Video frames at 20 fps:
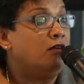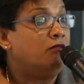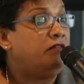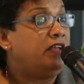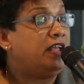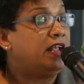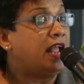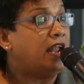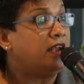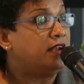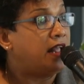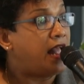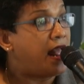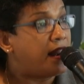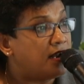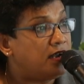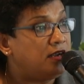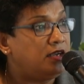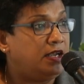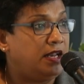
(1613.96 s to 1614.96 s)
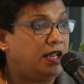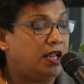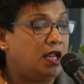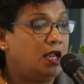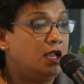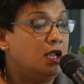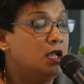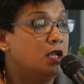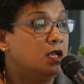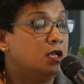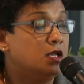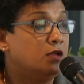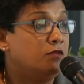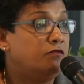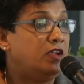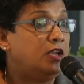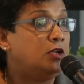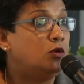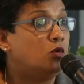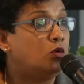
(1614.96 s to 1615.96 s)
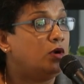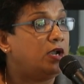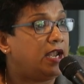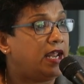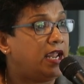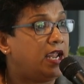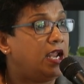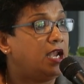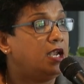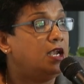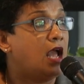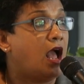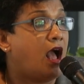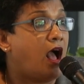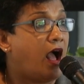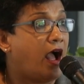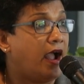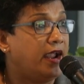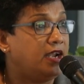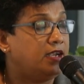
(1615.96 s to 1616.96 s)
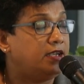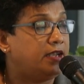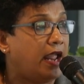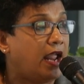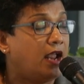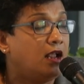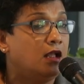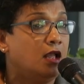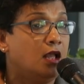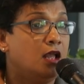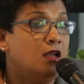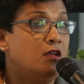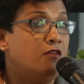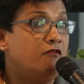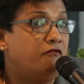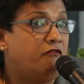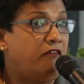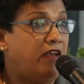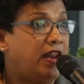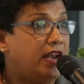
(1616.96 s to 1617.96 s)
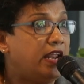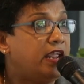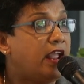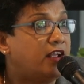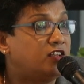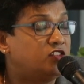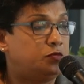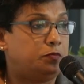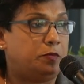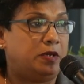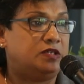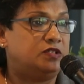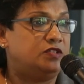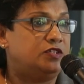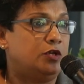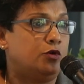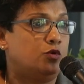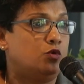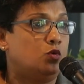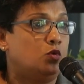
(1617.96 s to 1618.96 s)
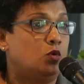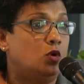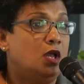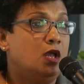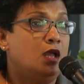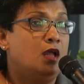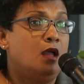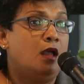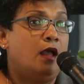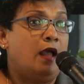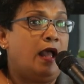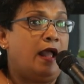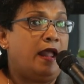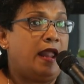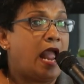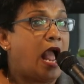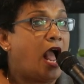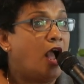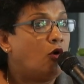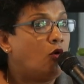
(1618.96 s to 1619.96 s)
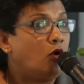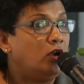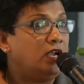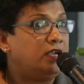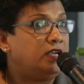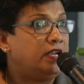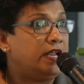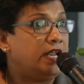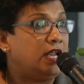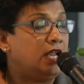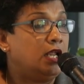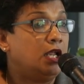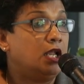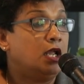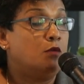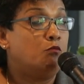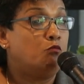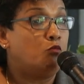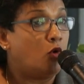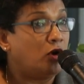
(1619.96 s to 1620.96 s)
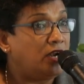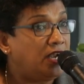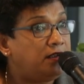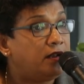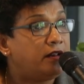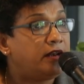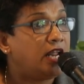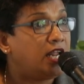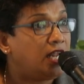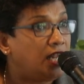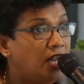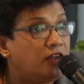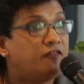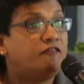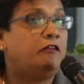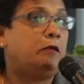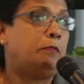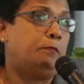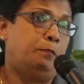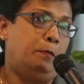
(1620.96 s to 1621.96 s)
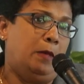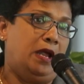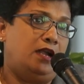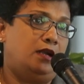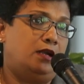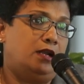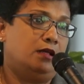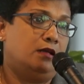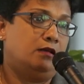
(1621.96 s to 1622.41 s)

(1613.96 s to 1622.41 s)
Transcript: we can guarantee we don't need high-tech, very expensive air quality monitoring equipment.